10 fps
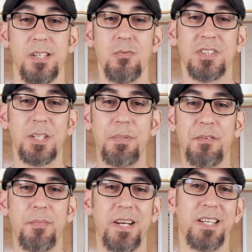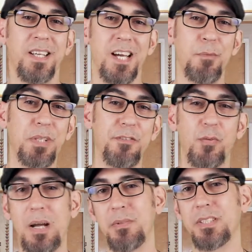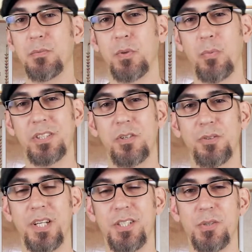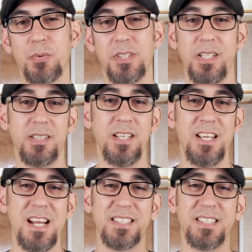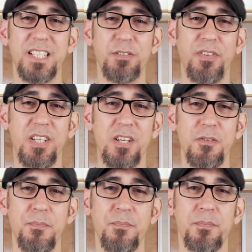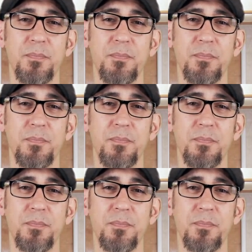What's up, everybody? I'm Blevin Robinson with West Coast Cajun Cuisine, and today's video...